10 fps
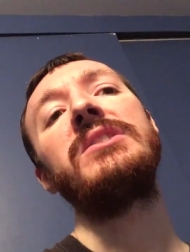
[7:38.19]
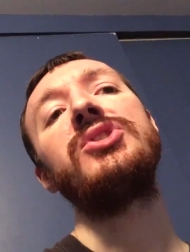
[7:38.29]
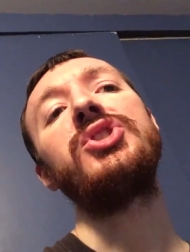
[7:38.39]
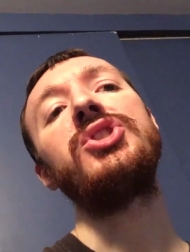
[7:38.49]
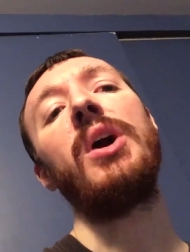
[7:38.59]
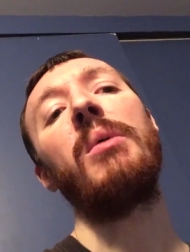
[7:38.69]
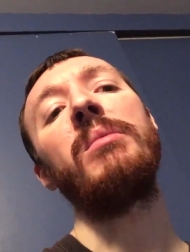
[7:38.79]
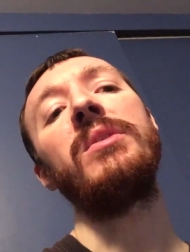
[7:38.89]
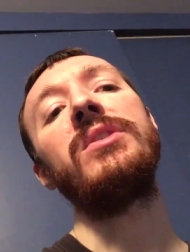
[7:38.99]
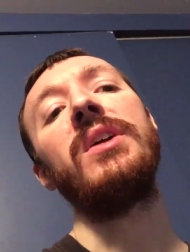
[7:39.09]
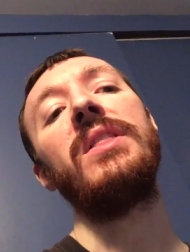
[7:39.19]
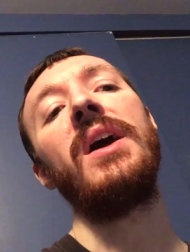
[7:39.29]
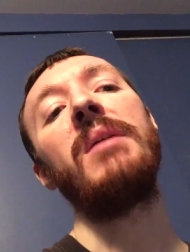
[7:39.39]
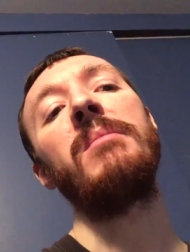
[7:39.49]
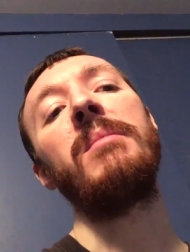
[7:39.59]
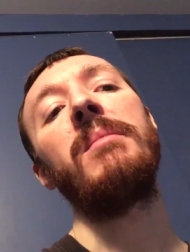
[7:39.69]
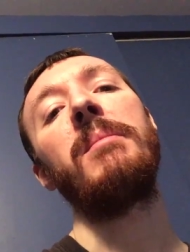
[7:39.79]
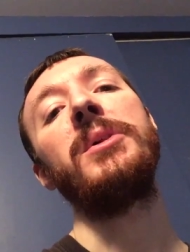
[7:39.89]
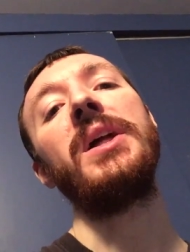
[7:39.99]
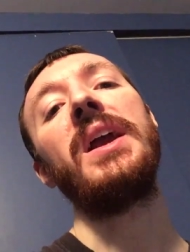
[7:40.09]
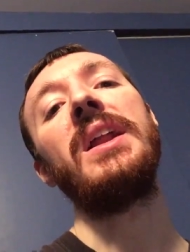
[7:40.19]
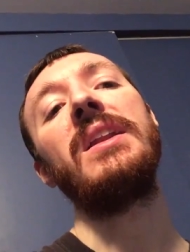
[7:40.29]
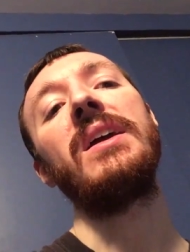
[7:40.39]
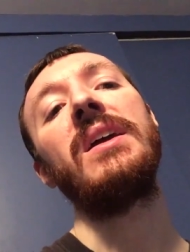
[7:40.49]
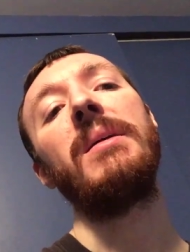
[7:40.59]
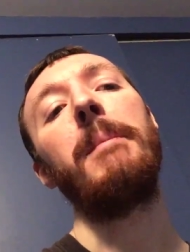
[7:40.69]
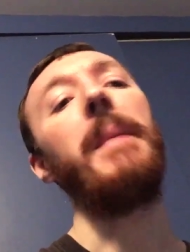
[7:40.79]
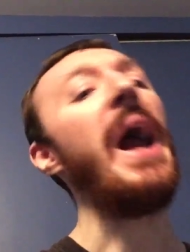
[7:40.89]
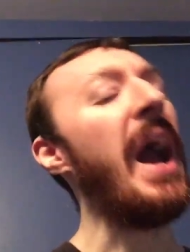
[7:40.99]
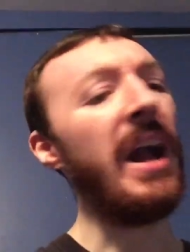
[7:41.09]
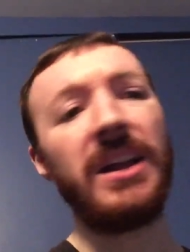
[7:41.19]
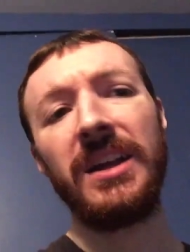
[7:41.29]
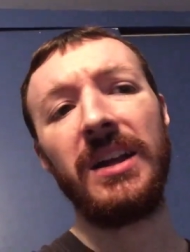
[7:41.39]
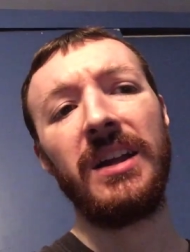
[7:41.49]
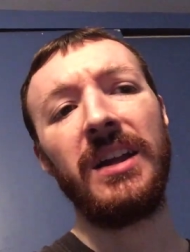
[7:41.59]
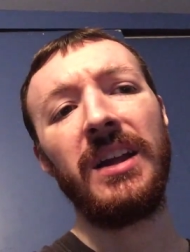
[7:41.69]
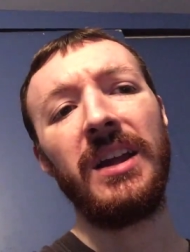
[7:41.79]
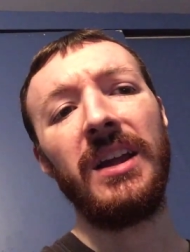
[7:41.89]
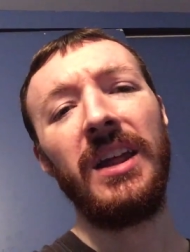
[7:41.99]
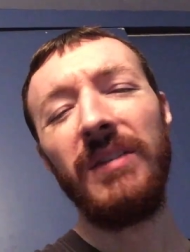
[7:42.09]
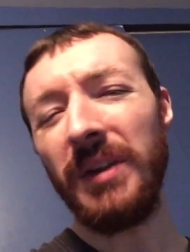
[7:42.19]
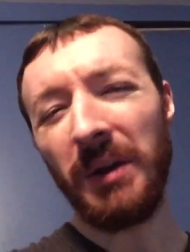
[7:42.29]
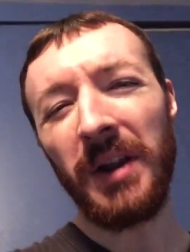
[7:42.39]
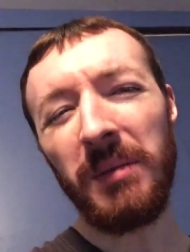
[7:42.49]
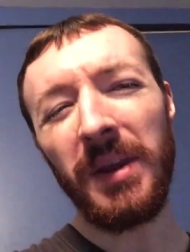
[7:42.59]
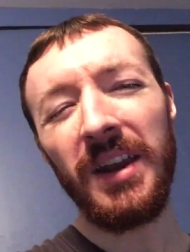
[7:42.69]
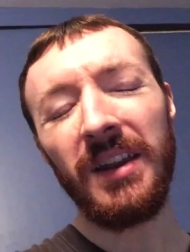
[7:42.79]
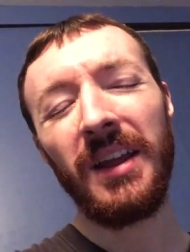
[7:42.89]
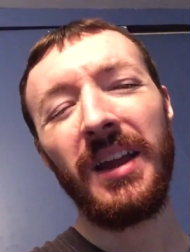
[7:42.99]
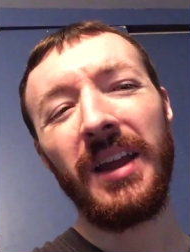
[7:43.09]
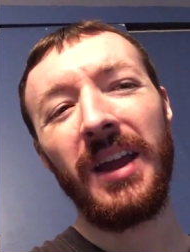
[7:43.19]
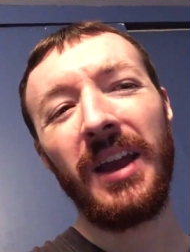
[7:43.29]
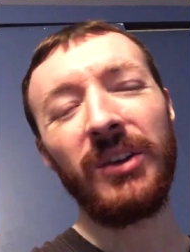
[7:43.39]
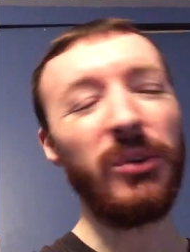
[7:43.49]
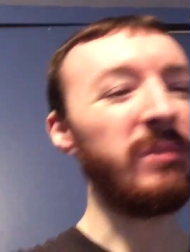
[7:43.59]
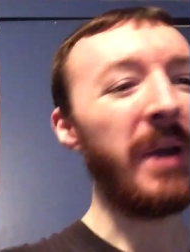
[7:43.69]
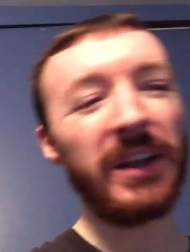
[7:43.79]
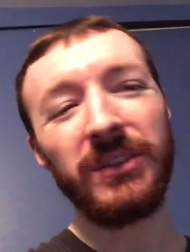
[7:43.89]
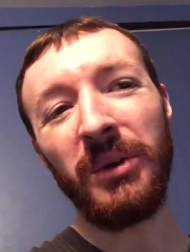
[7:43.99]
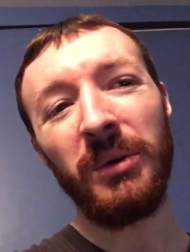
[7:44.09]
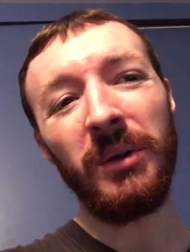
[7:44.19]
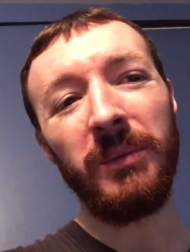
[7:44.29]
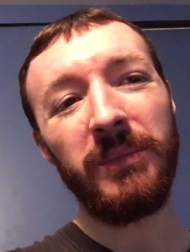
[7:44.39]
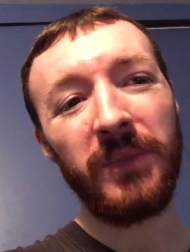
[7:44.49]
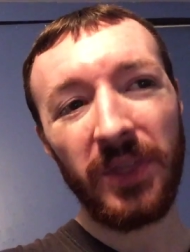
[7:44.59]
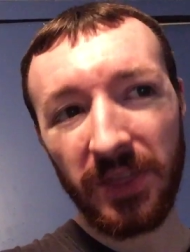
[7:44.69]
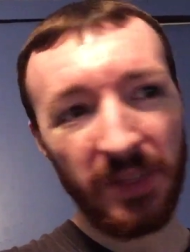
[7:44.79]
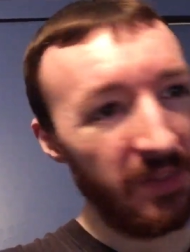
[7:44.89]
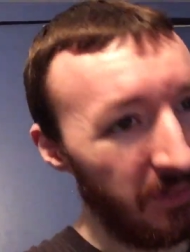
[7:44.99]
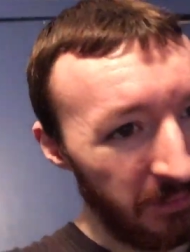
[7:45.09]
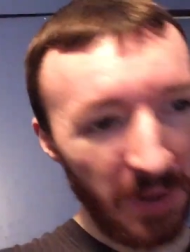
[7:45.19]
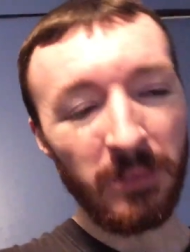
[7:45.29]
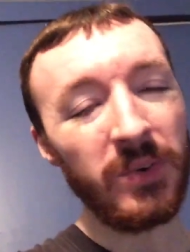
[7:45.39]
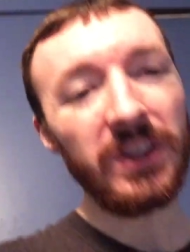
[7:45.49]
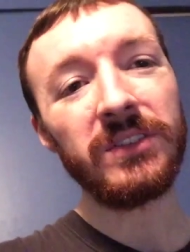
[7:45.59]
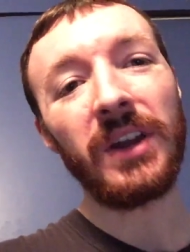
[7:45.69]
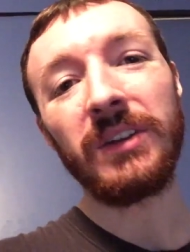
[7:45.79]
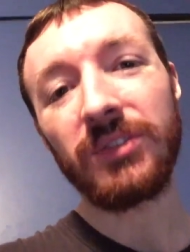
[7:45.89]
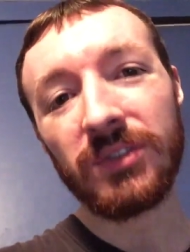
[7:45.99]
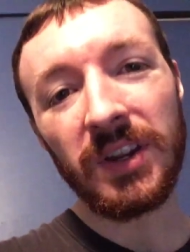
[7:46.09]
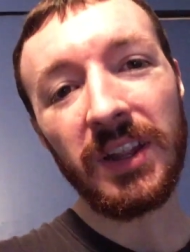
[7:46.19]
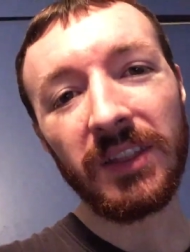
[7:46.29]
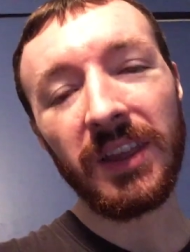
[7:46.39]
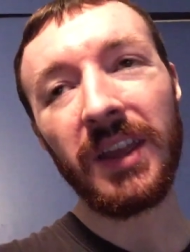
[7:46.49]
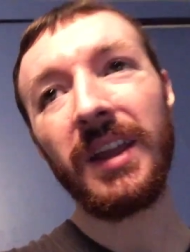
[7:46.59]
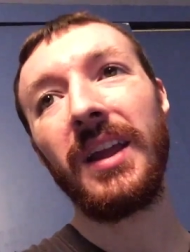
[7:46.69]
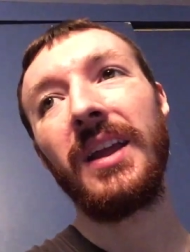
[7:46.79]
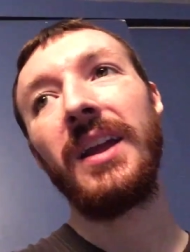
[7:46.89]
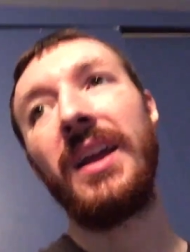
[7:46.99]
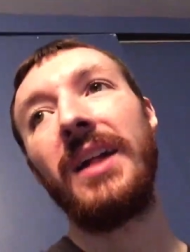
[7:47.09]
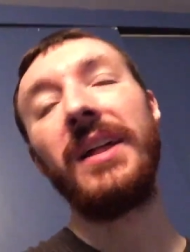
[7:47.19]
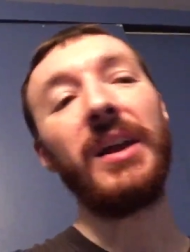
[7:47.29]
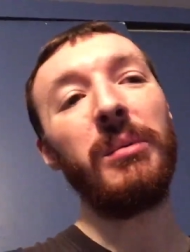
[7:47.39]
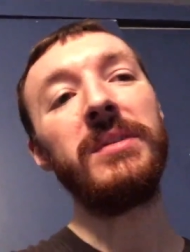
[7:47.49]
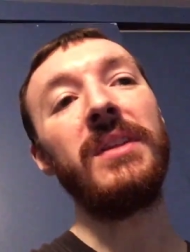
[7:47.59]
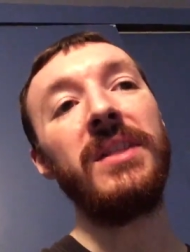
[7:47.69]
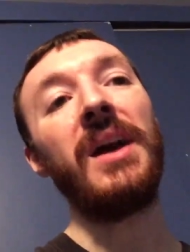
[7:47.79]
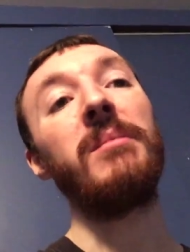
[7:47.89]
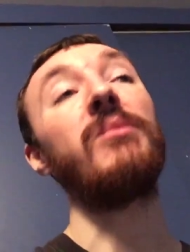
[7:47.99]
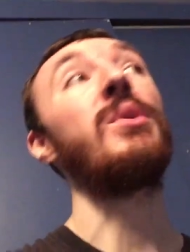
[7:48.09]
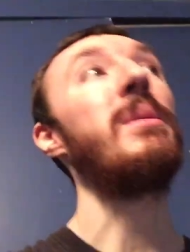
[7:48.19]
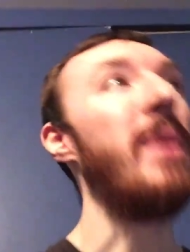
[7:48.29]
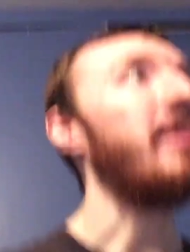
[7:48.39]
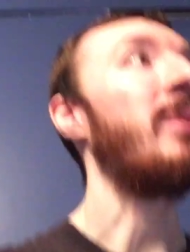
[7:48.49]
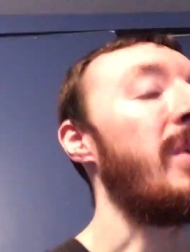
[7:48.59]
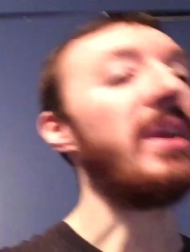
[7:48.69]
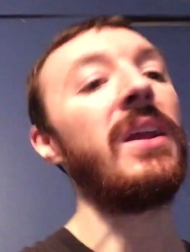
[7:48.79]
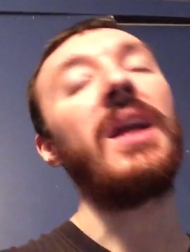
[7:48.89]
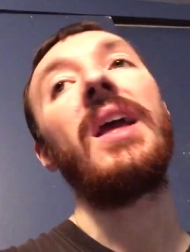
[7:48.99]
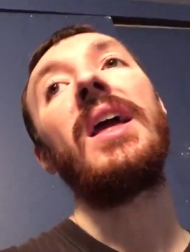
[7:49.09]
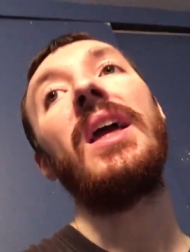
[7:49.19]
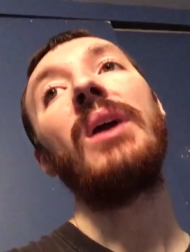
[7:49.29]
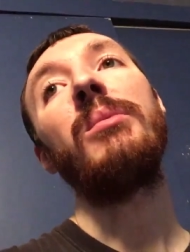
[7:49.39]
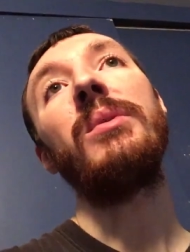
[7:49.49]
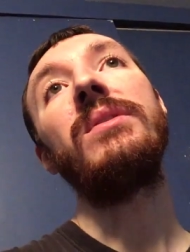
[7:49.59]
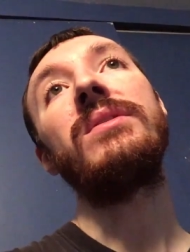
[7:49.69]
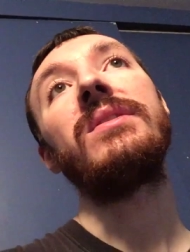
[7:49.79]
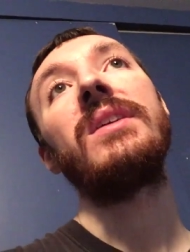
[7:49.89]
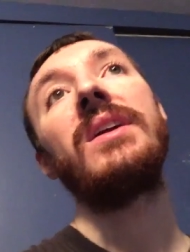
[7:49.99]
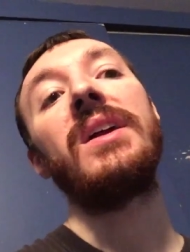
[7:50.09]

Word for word: shown to them, played back. If you know what I mean? Goes back to the whole memories on a screen thing. Like it wasn't them remembering, it was